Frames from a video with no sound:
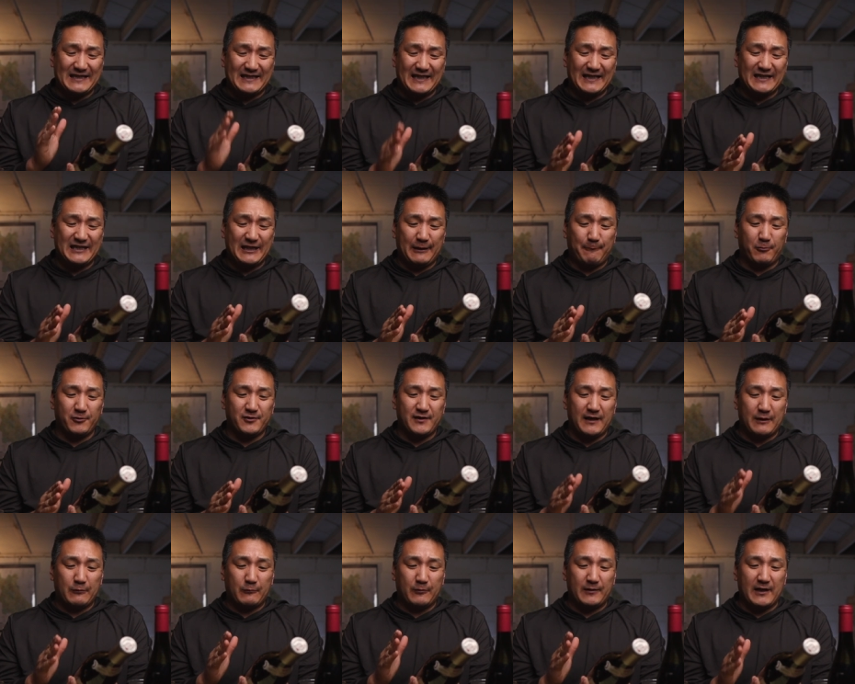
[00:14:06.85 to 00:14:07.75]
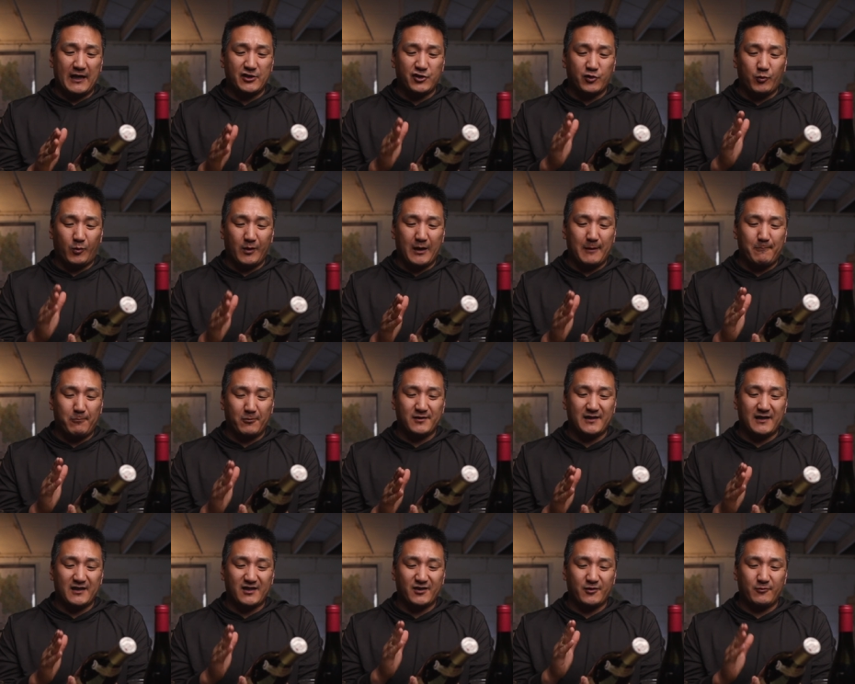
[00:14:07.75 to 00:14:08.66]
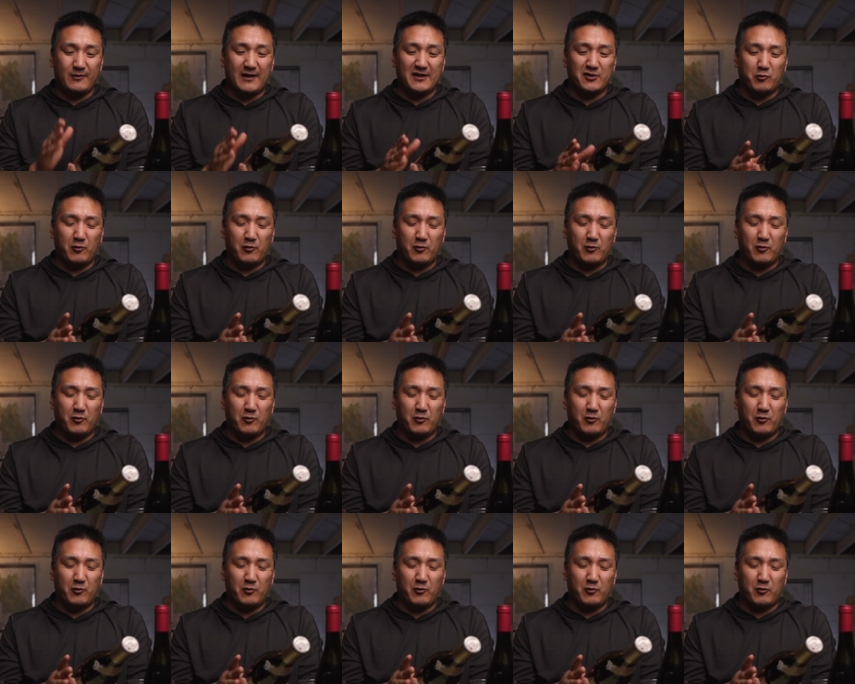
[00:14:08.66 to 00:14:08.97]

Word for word: 60% Grenache, 20% Syrah,